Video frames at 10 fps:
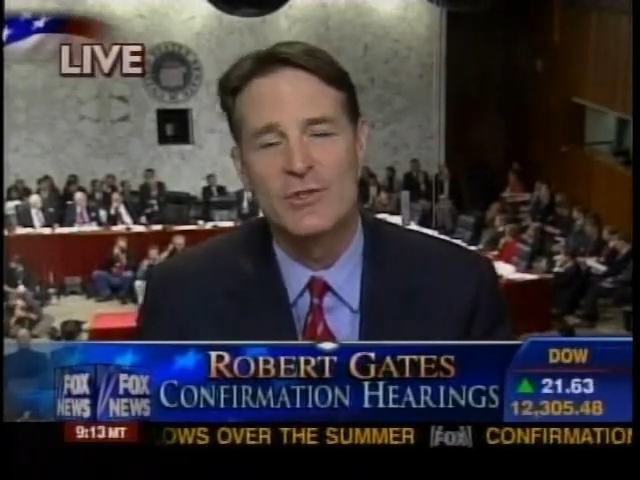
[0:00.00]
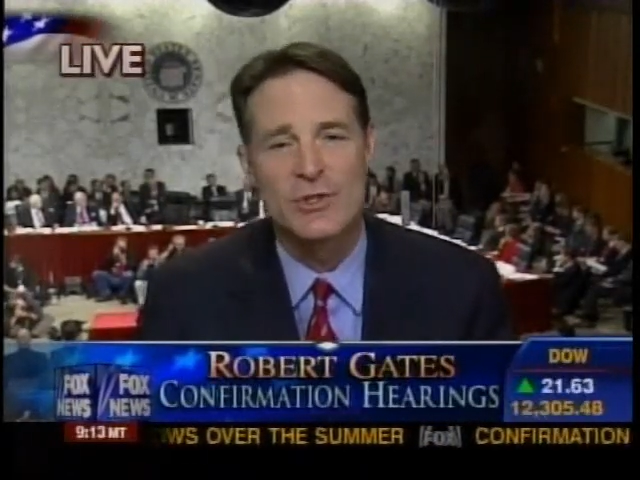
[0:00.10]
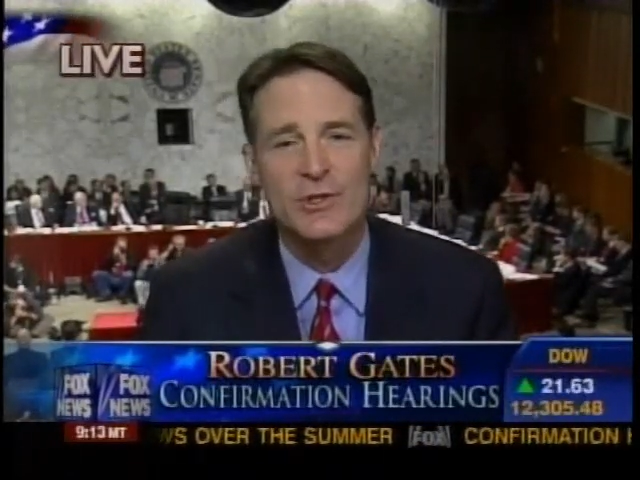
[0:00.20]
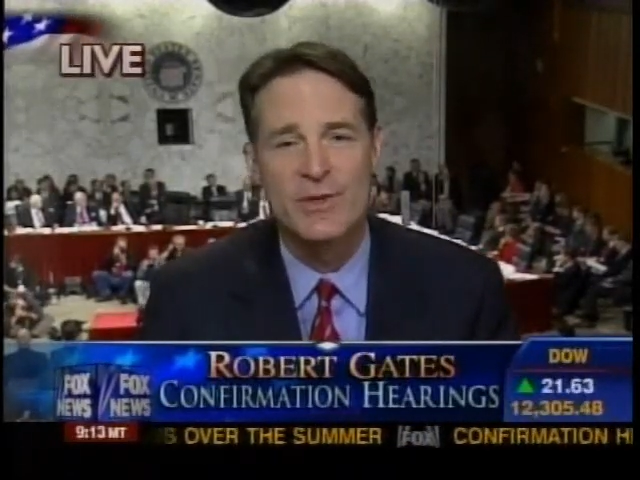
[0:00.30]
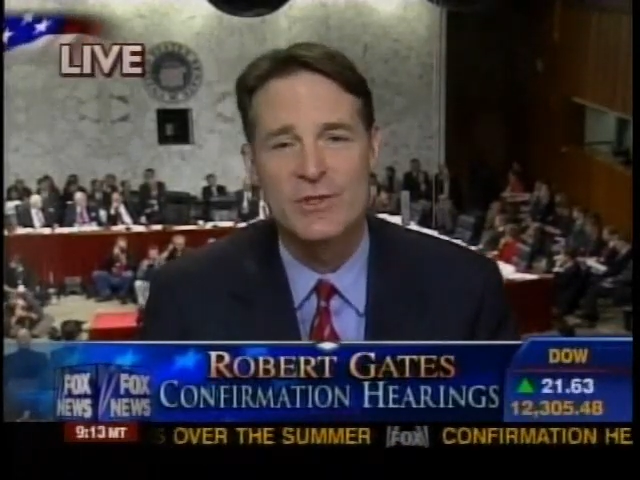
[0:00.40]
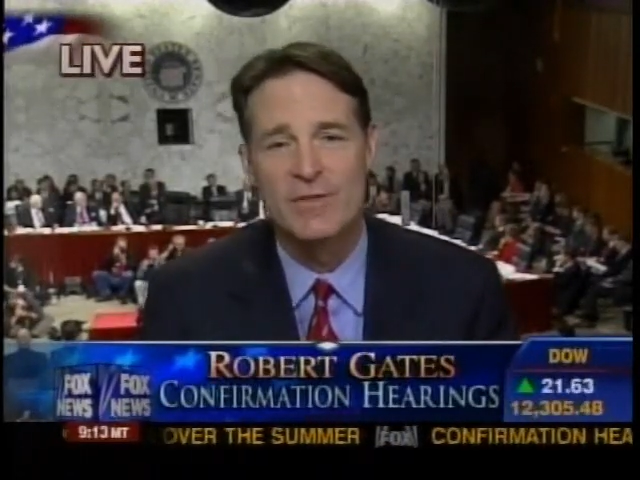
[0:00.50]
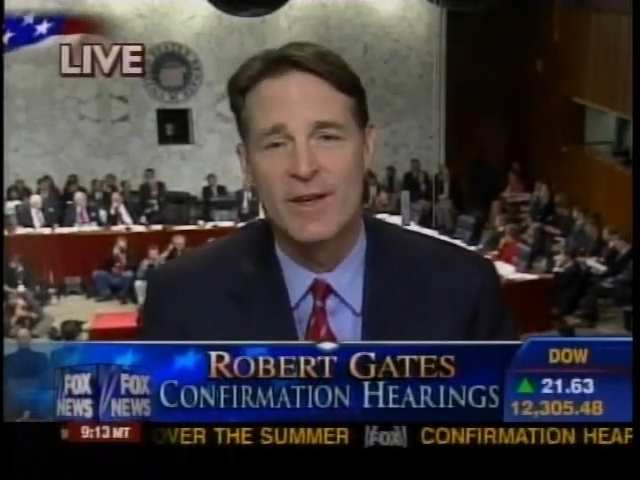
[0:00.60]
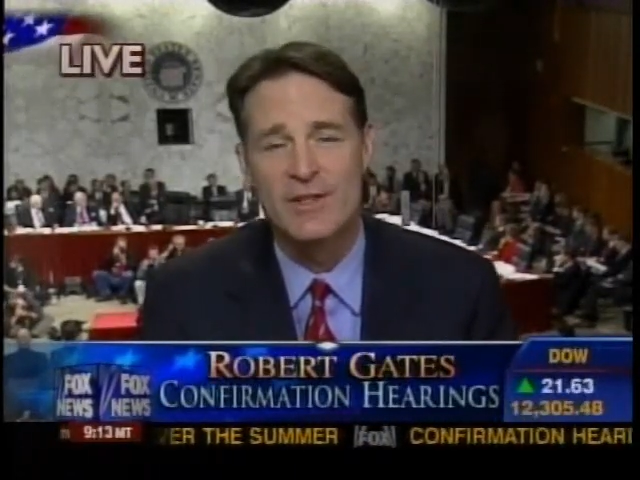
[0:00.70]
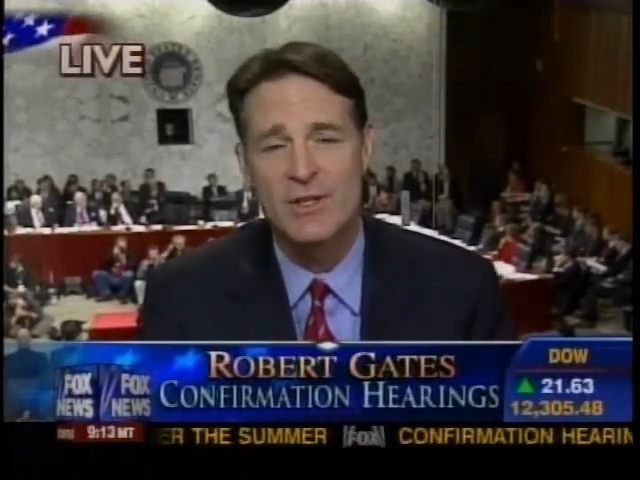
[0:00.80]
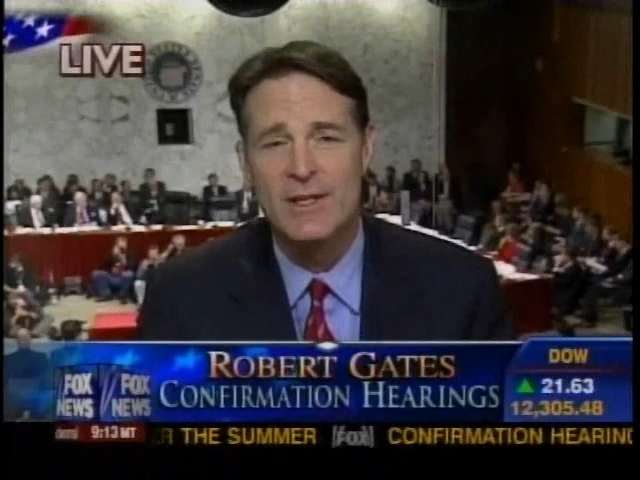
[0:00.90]
listen to his
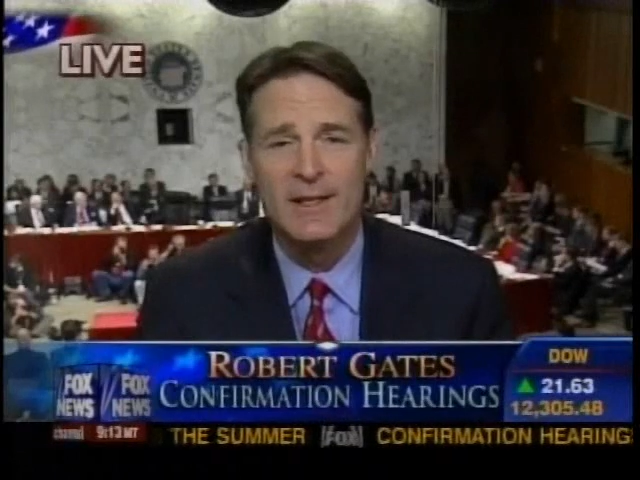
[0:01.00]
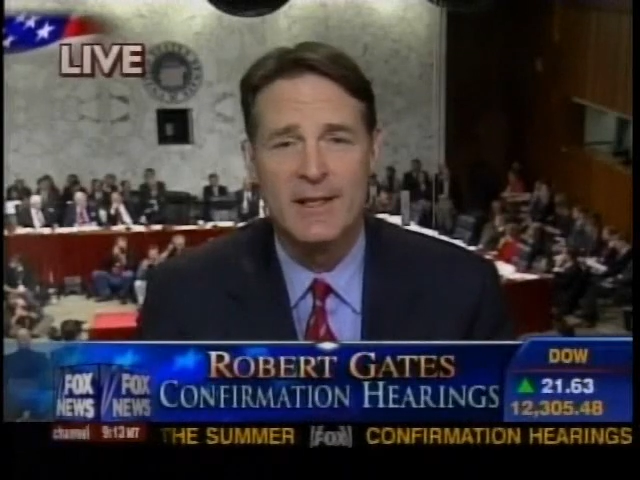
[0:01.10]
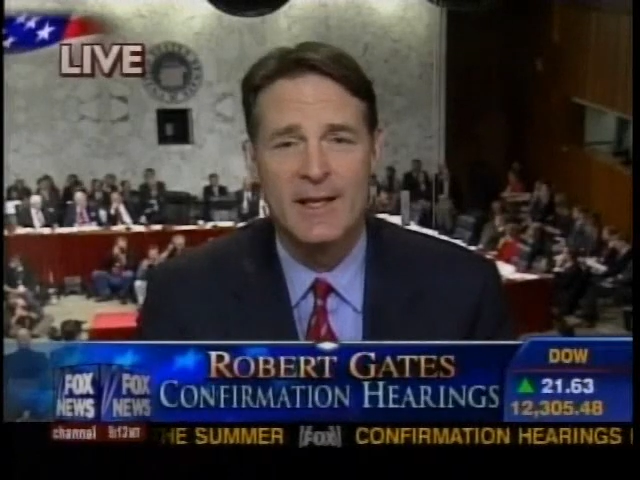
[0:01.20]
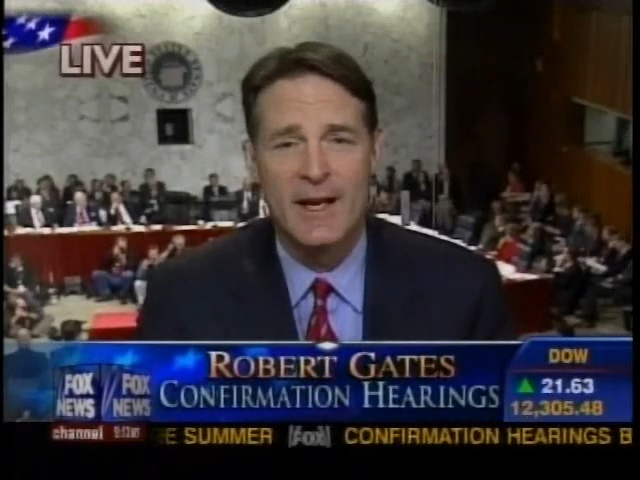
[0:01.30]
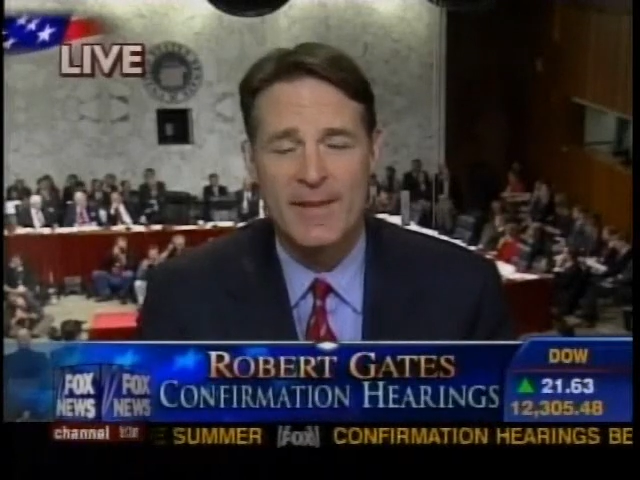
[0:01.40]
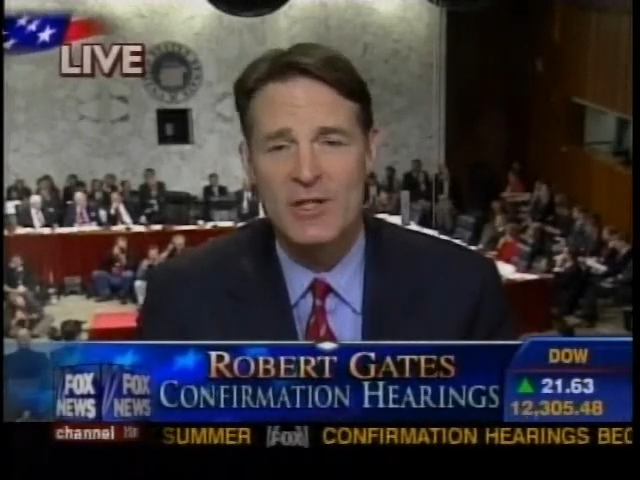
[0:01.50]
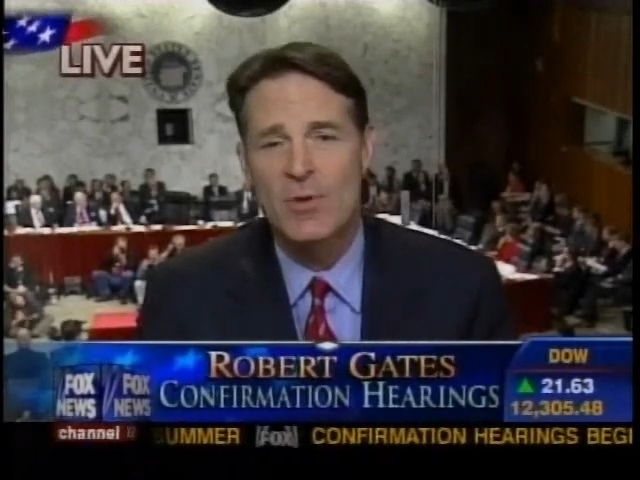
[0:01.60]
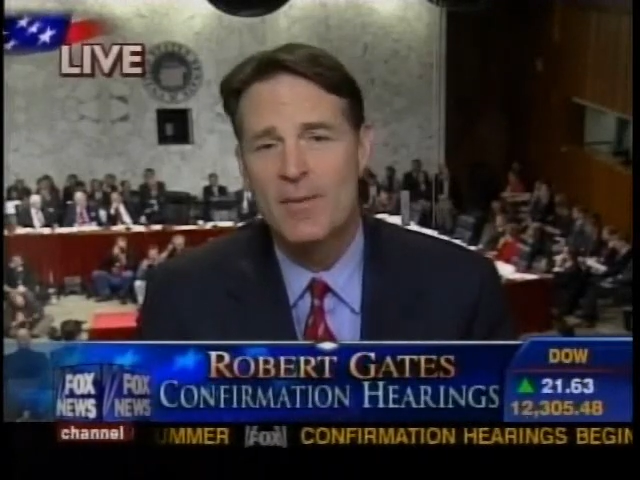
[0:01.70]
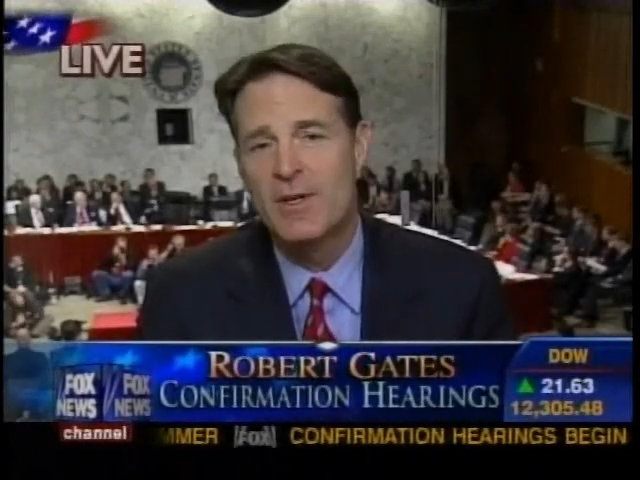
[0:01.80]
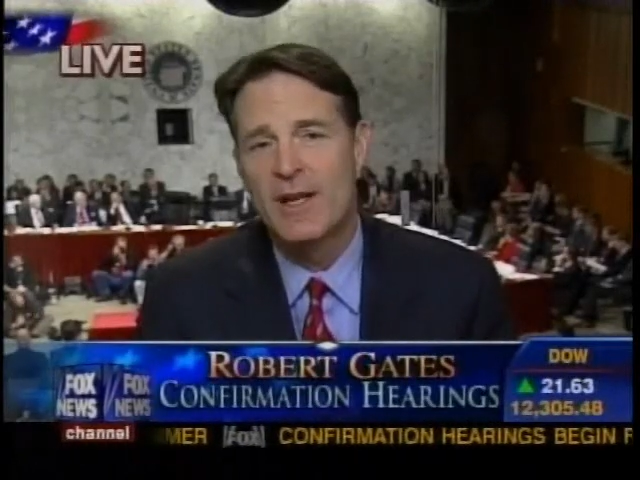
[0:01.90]
advice? And
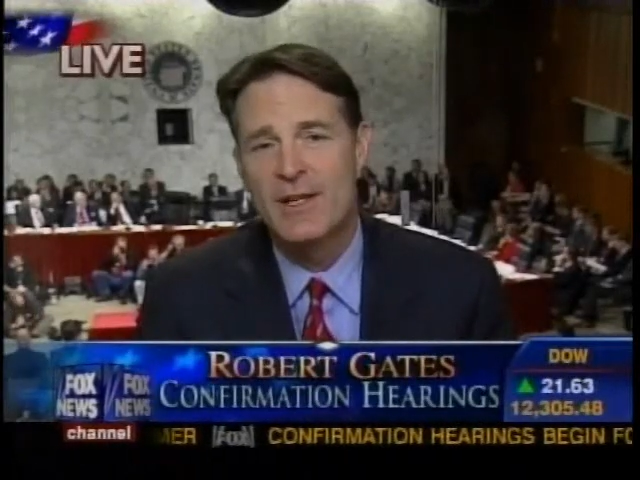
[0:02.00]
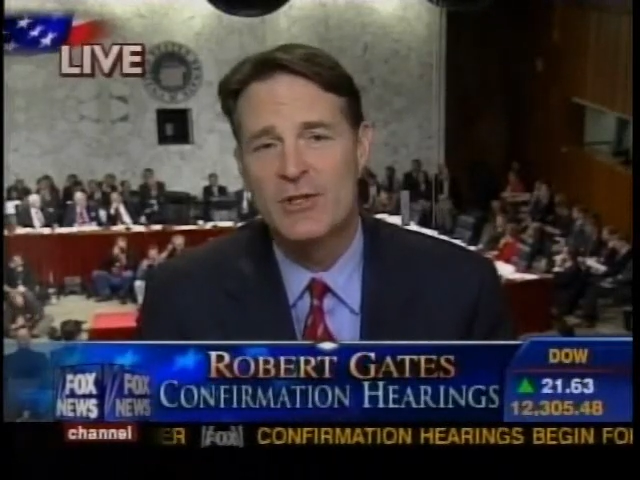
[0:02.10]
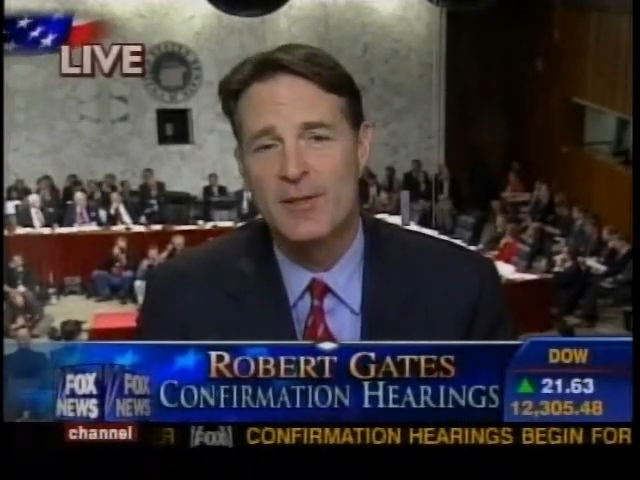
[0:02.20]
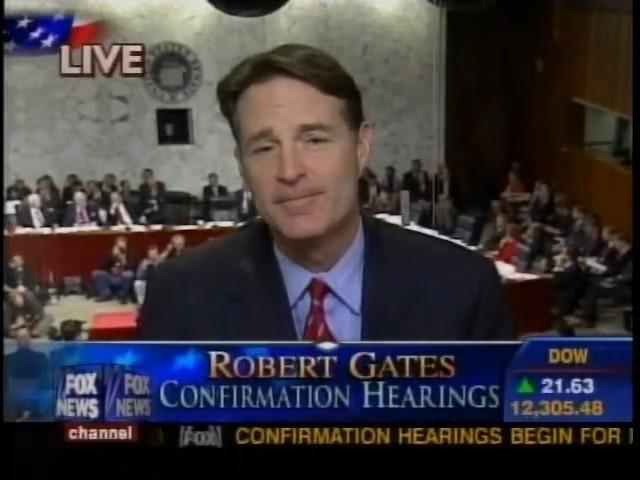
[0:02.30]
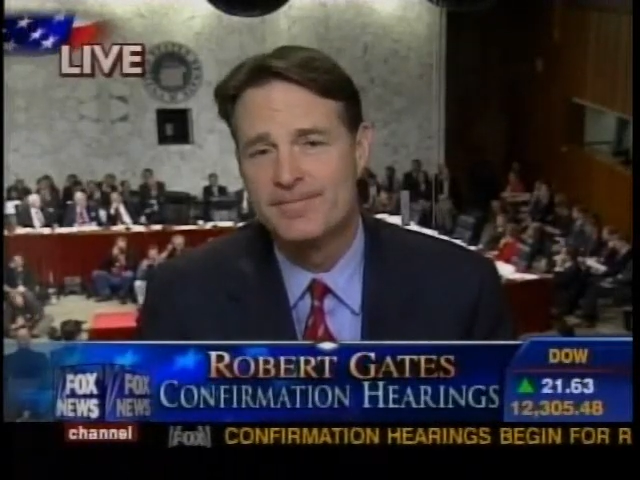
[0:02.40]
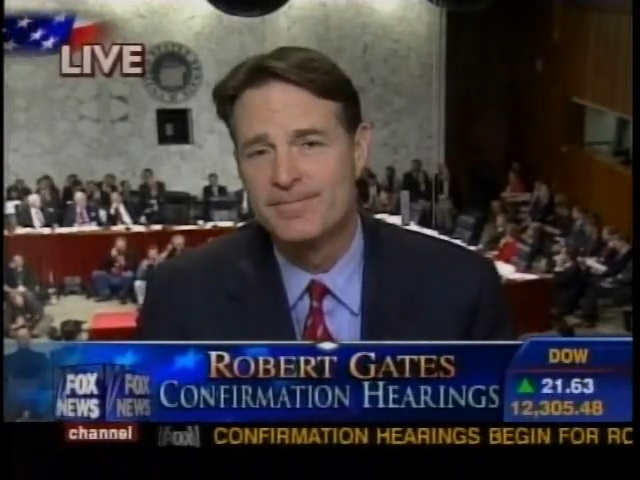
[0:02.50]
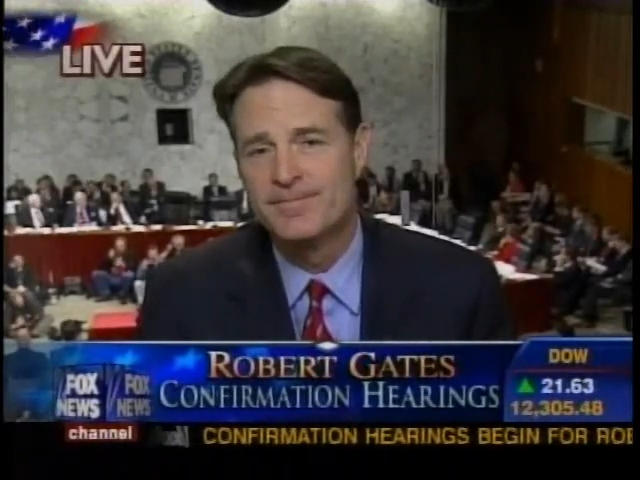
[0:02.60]
that's what I'm going to ask him.